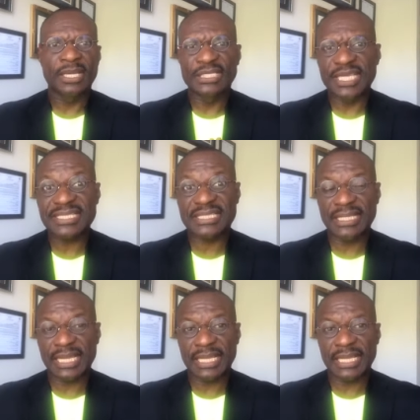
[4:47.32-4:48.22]

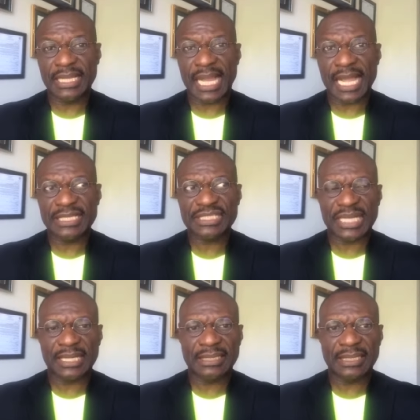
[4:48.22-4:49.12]
Yesterday, I
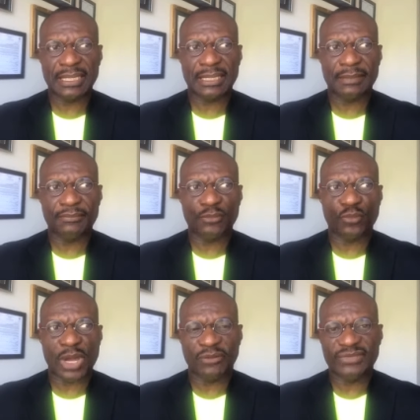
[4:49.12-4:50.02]
started um,
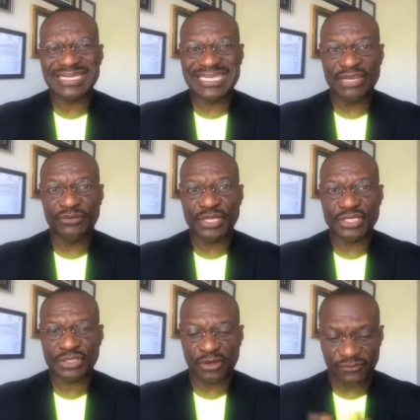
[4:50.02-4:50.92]
one of the
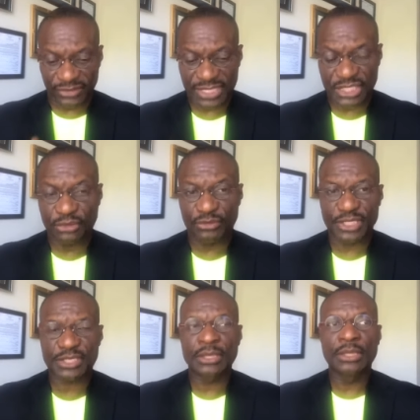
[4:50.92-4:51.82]
series of this
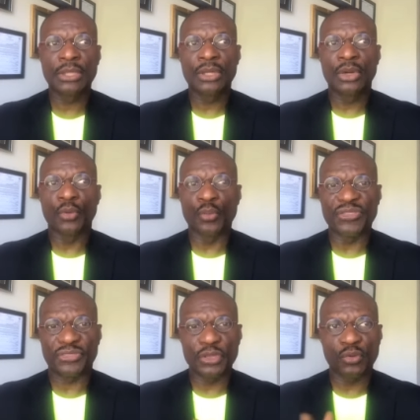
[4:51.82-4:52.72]
series
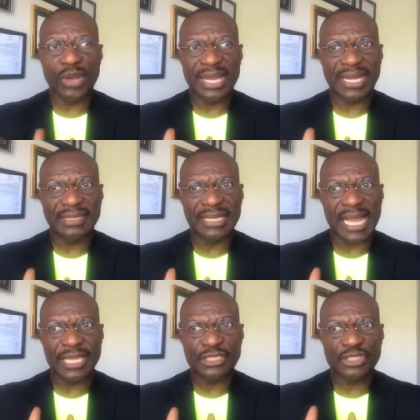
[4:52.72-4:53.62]
with you and I,
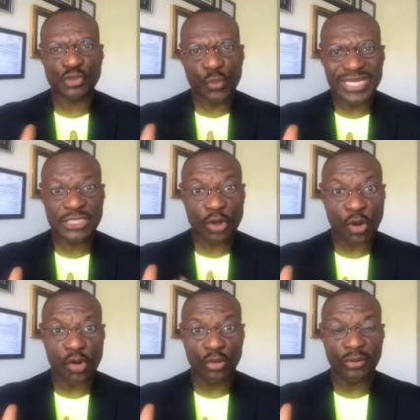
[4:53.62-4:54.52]
I switch
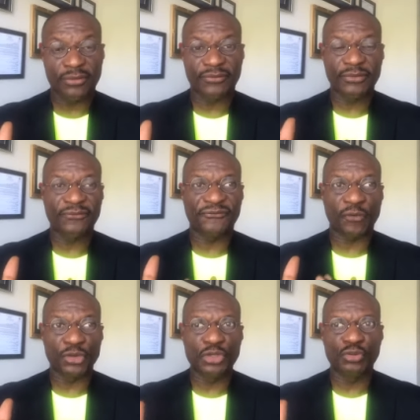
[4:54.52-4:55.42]
on
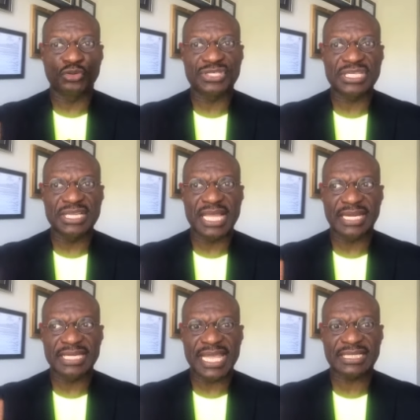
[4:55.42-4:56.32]
for you to see
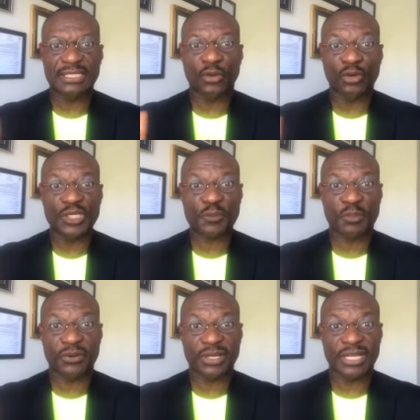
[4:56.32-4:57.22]
that, yes, the Holy
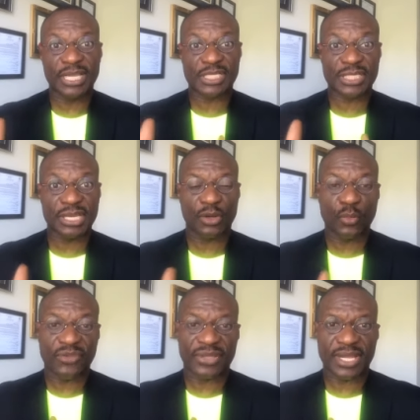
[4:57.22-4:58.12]
Spirit is here
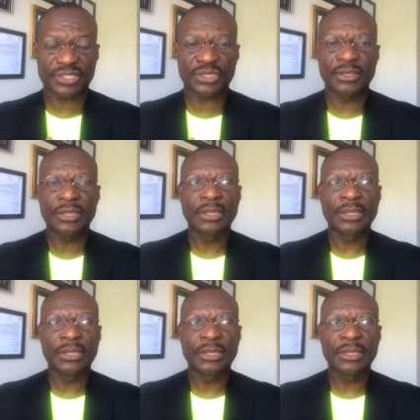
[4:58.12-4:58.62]
with us,